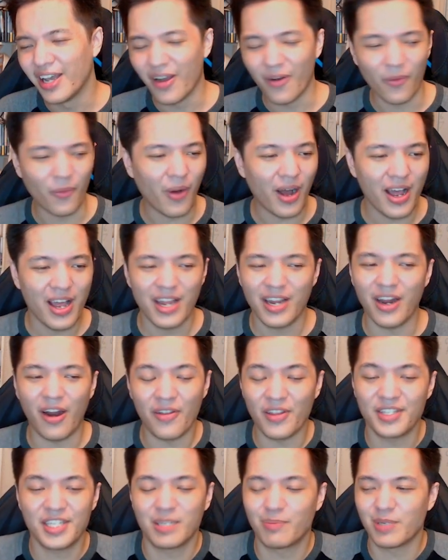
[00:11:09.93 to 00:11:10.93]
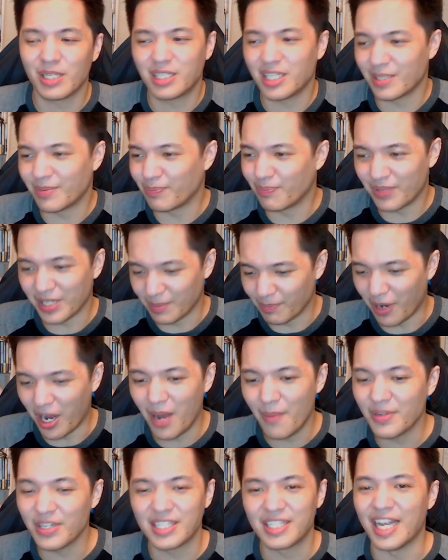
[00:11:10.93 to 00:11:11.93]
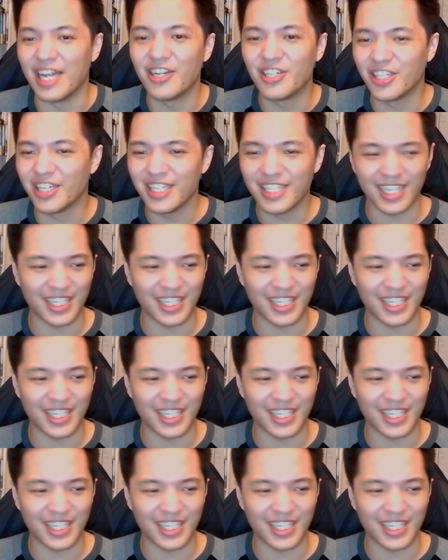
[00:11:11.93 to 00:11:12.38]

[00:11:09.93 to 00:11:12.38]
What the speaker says: What is this bomb is sentient?